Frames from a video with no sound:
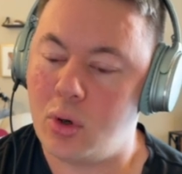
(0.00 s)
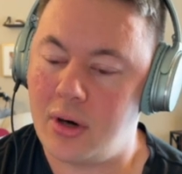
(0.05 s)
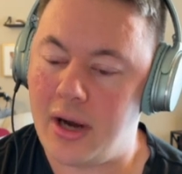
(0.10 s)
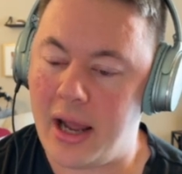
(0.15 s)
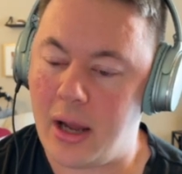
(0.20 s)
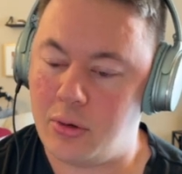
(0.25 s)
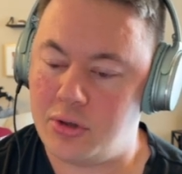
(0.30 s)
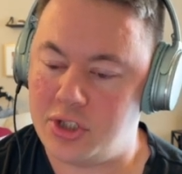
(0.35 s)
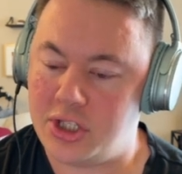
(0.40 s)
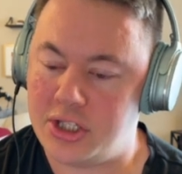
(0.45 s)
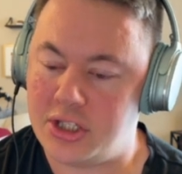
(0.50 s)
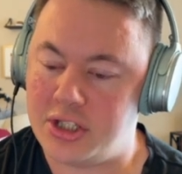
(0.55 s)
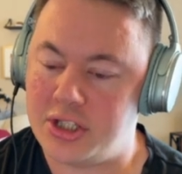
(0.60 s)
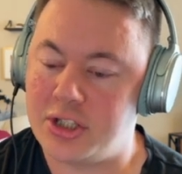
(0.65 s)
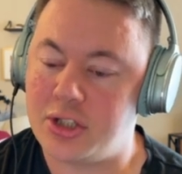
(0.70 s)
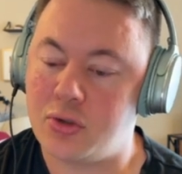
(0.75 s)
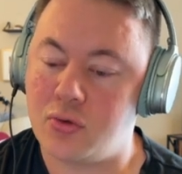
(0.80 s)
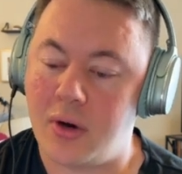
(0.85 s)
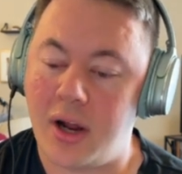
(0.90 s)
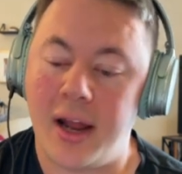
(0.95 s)
how she
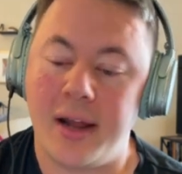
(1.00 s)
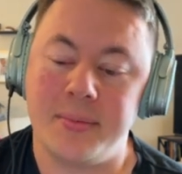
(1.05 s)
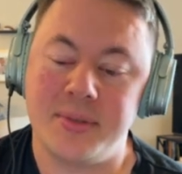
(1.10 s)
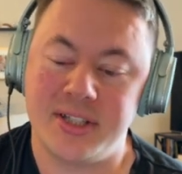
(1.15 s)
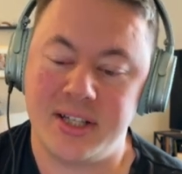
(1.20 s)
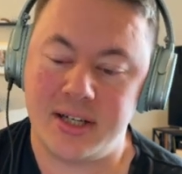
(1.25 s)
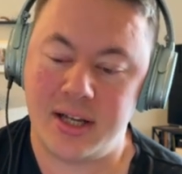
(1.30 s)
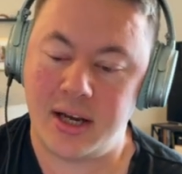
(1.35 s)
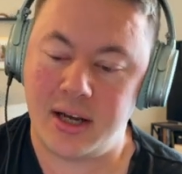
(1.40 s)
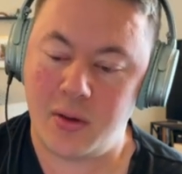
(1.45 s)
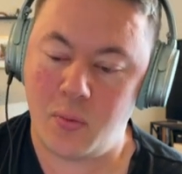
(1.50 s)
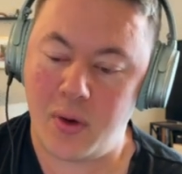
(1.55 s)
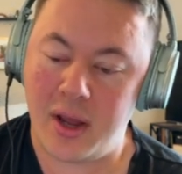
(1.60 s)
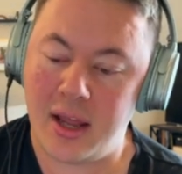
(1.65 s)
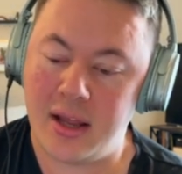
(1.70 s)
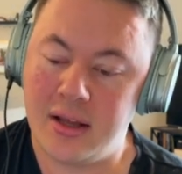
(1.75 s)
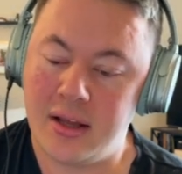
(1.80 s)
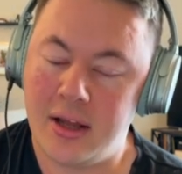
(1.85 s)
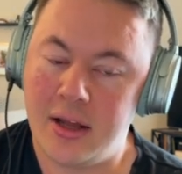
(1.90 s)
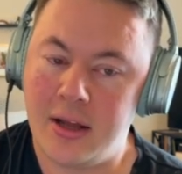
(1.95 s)
describes it anyway.